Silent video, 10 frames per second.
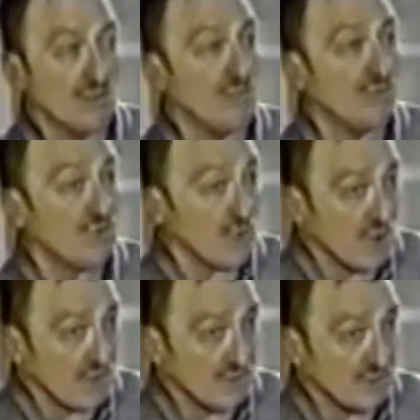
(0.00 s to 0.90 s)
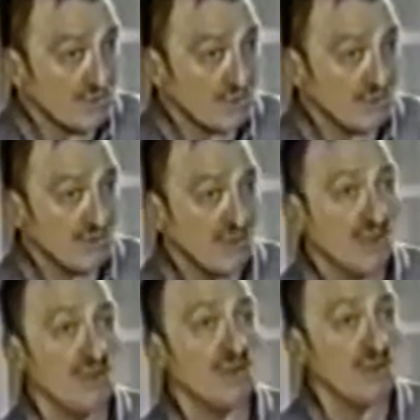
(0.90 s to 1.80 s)
But for once,
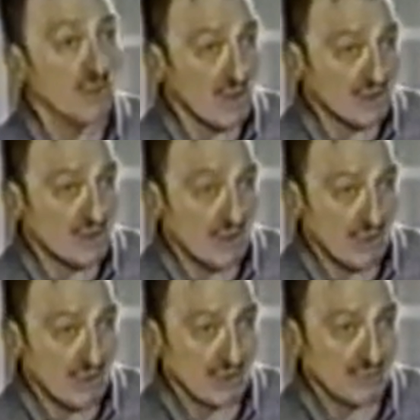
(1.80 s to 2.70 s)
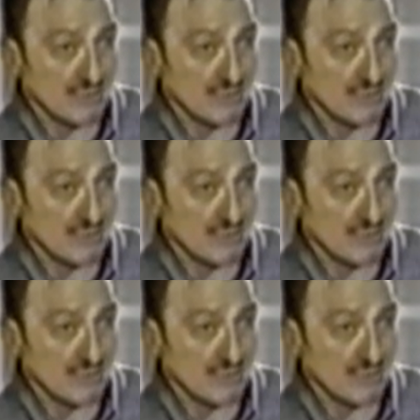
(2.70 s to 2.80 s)
it wasn't her.